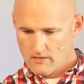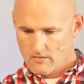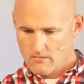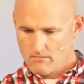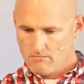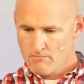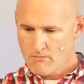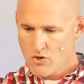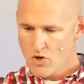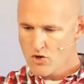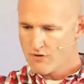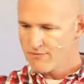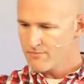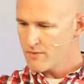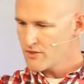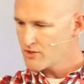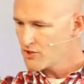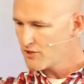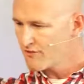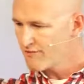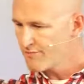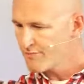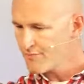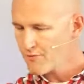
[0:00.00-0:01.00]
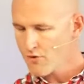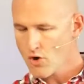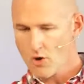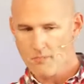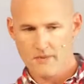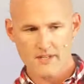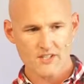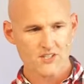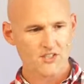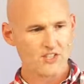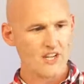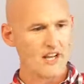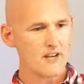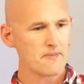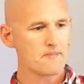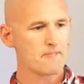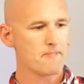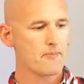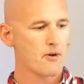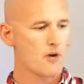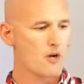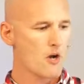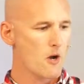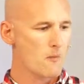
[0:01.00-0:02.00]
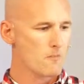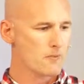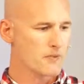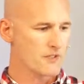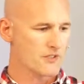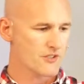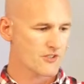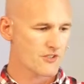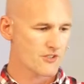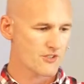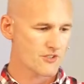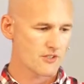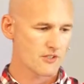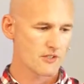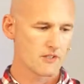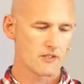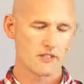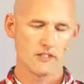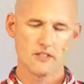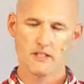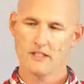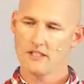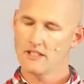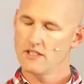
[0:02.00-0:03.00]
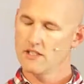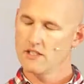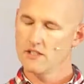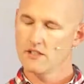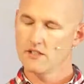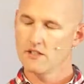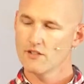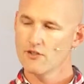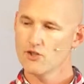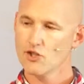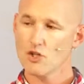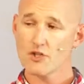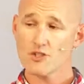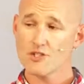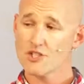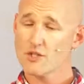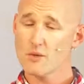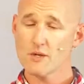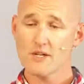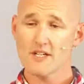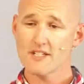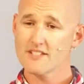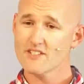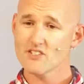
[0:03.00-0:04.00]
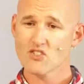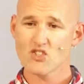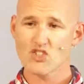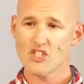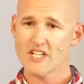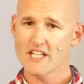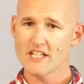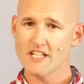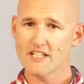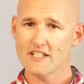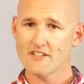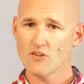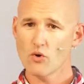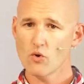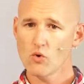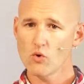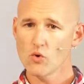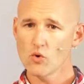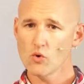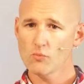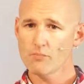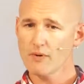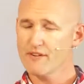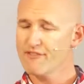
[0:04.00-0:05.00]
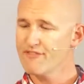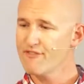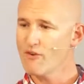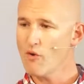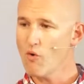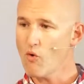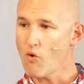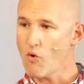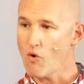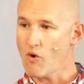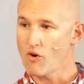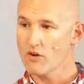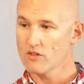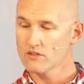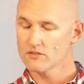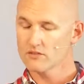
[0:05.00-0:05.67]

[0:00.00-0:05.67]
movement of promise and purpose, Joshua has seen it all before.